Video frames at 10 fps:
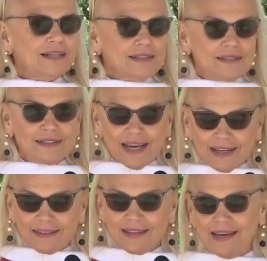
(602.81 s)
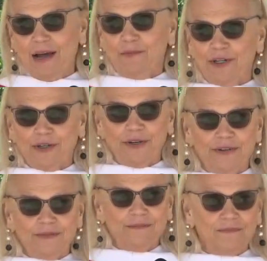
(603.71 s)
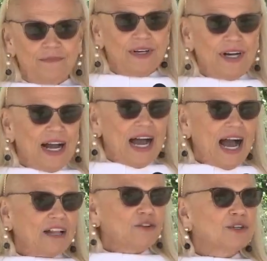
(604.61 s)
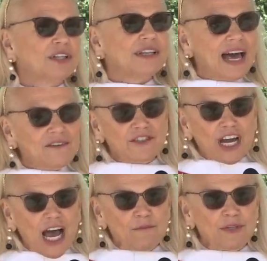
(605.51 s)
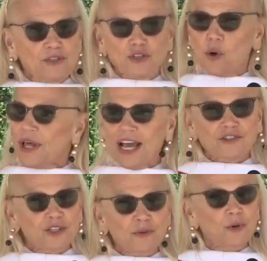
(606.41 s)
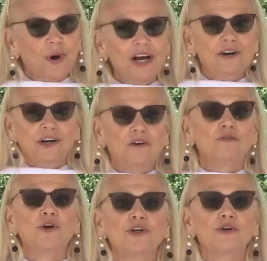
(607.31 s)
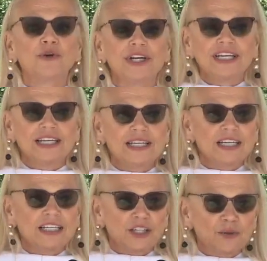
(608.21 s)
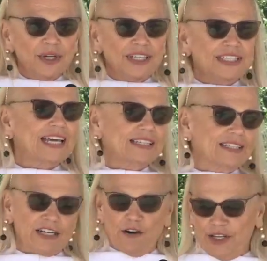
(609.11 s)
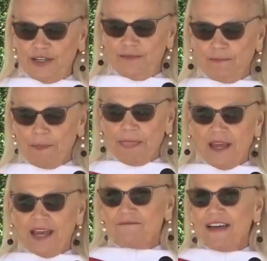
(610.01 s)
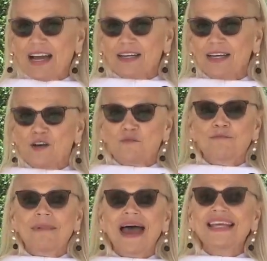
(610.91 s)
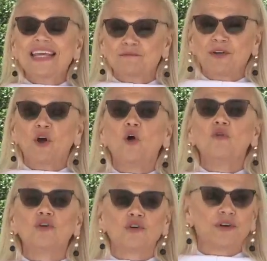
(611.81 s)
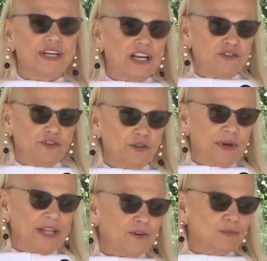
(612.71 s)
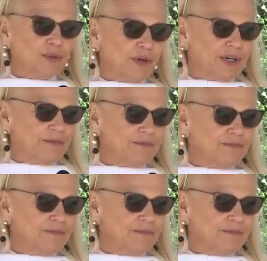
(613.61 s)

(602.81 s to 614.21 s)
Second thing I would learn, I learned a lot of jobs don't actually require a four-year degree to get started. In fact, many had been over-credentialed by their employer.